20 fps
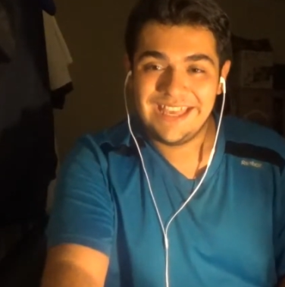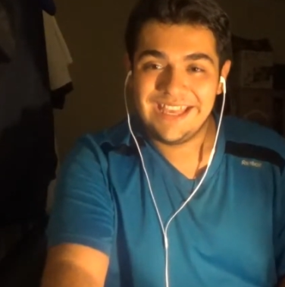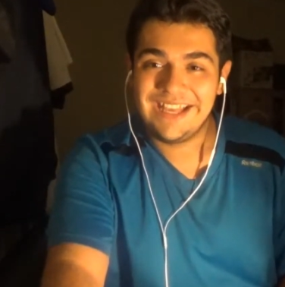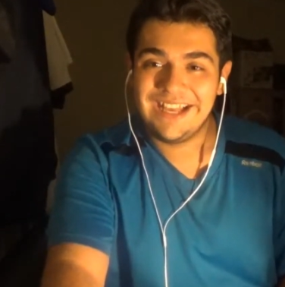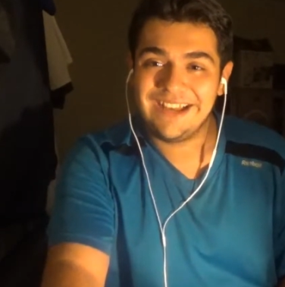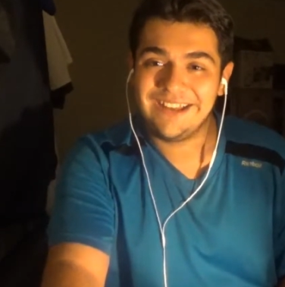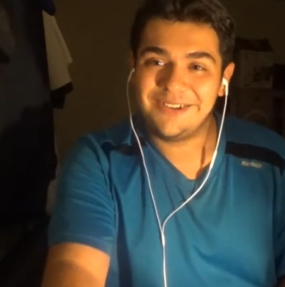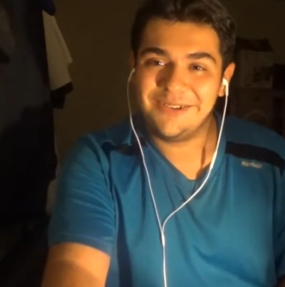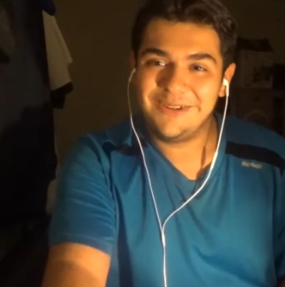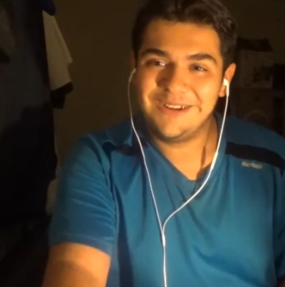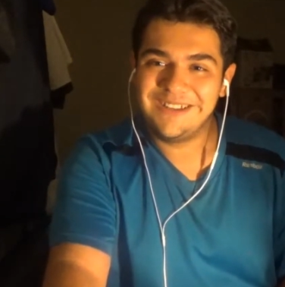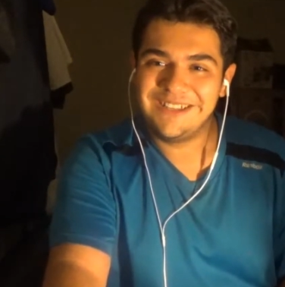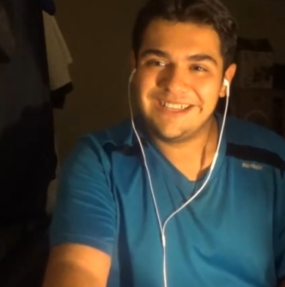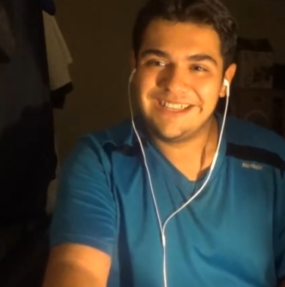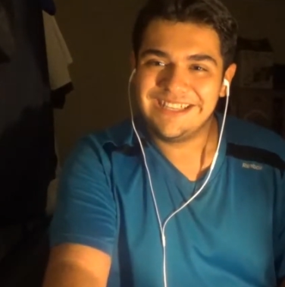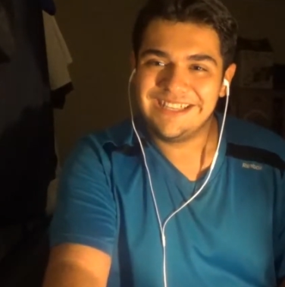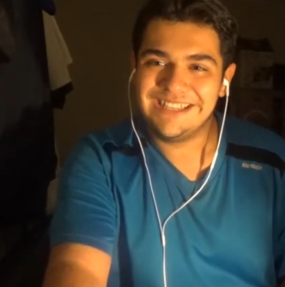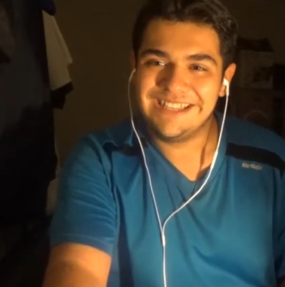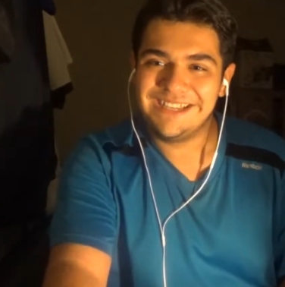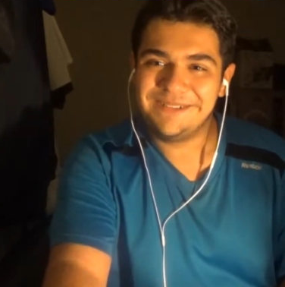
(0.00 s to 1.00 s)
I don't wanna
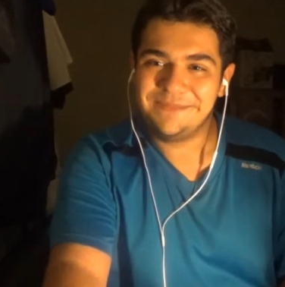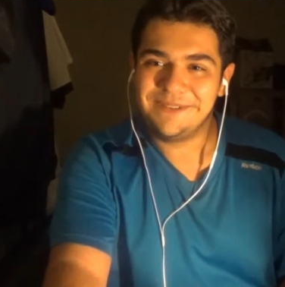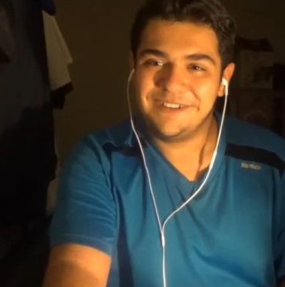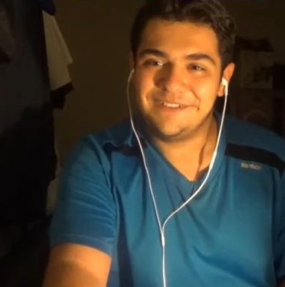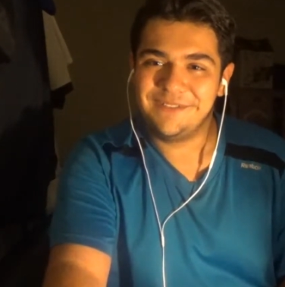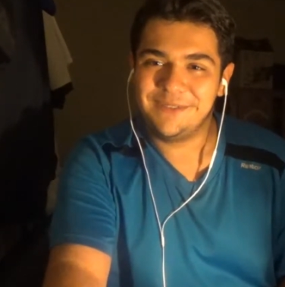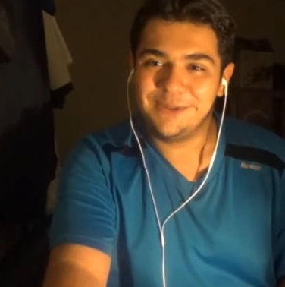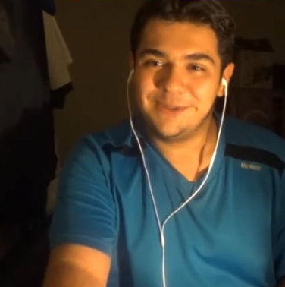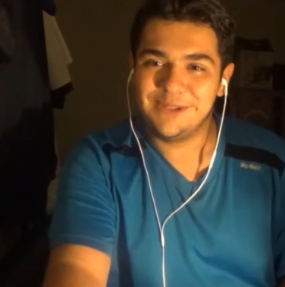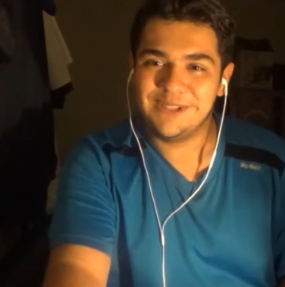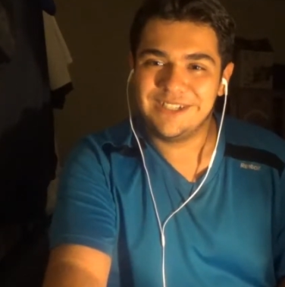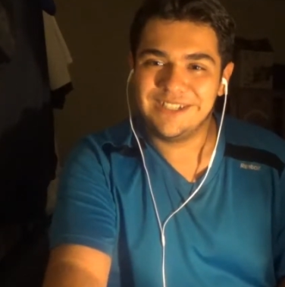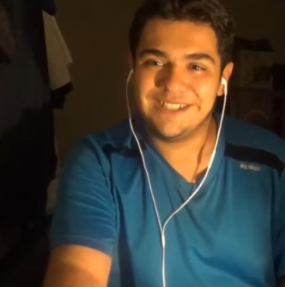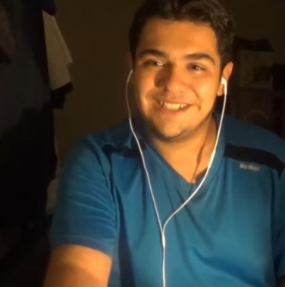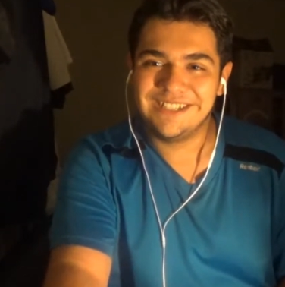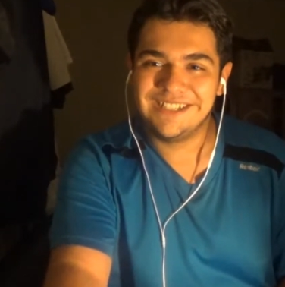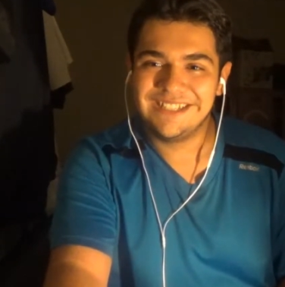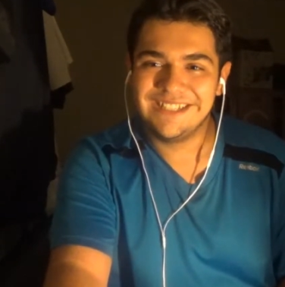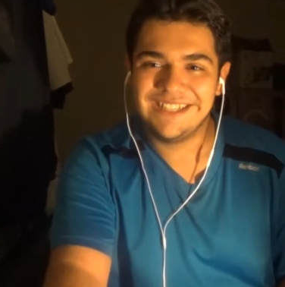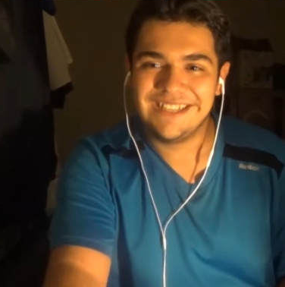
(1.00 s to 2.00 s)
get nightmare fuel.
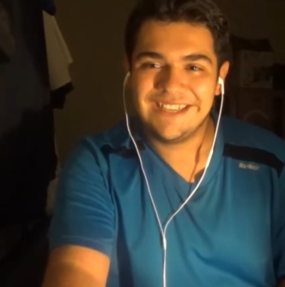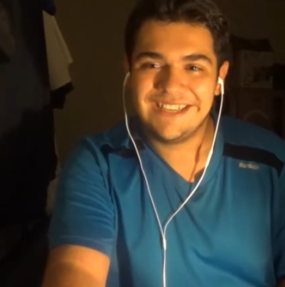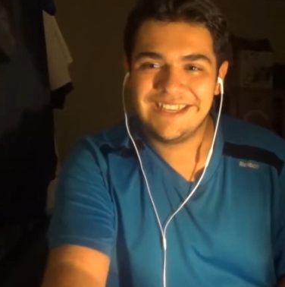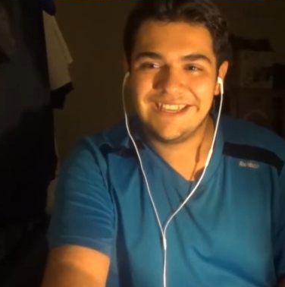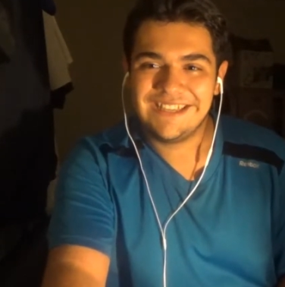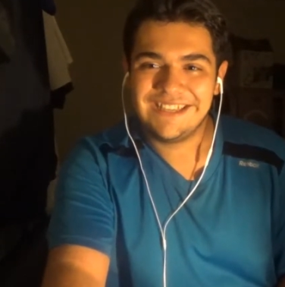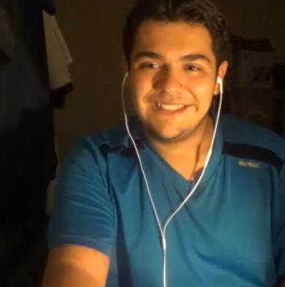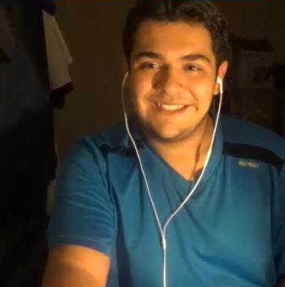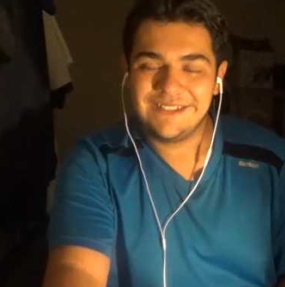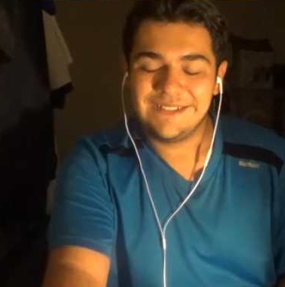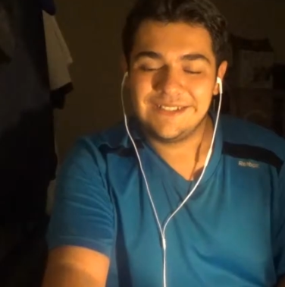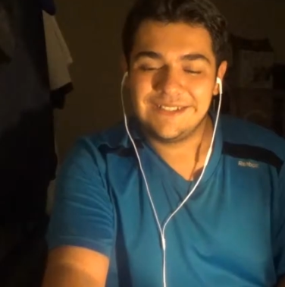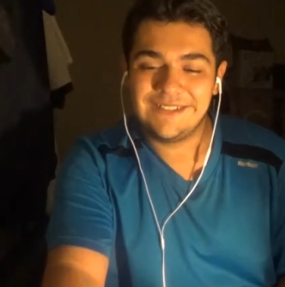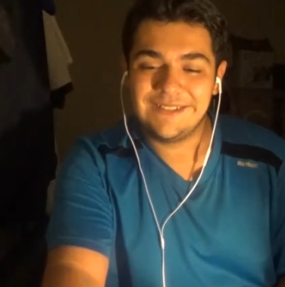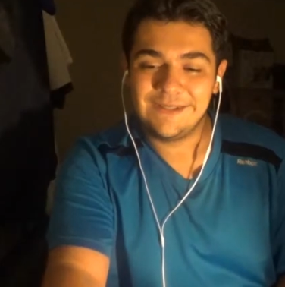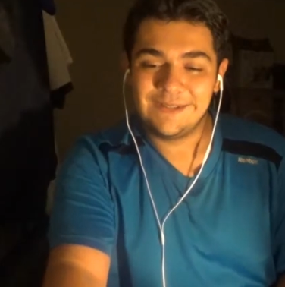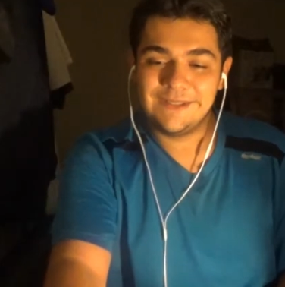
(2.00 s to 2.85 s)
So let's do